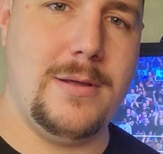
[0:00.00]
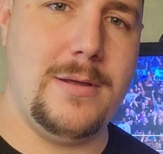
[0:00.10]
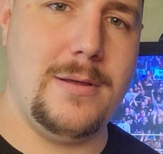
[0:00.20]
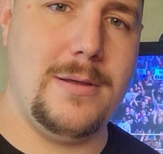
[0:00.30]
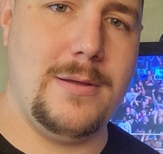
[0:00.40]

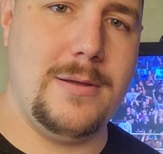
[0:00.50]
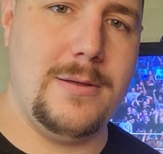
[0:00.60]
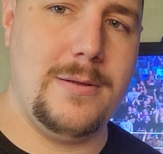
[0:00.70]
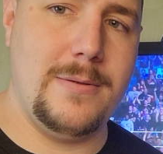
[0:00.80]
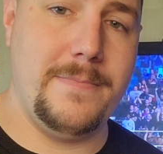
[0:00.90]

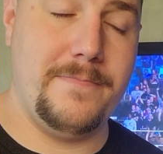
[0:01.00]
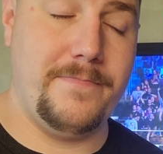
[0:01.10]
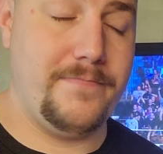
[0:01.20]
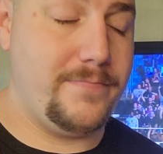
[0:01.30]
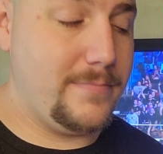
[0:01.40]

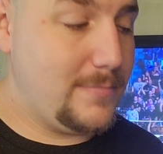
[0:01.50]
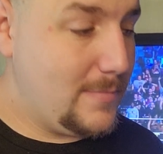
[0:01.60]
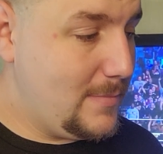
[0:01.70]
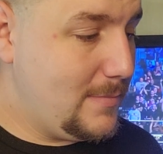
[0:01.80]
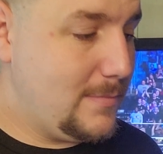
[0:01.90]

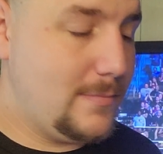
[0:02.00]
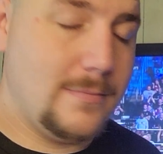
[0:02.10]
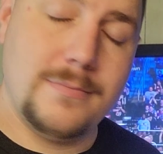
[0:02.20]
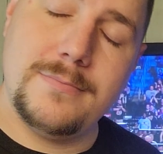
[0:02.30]
No one is speaking in this clip.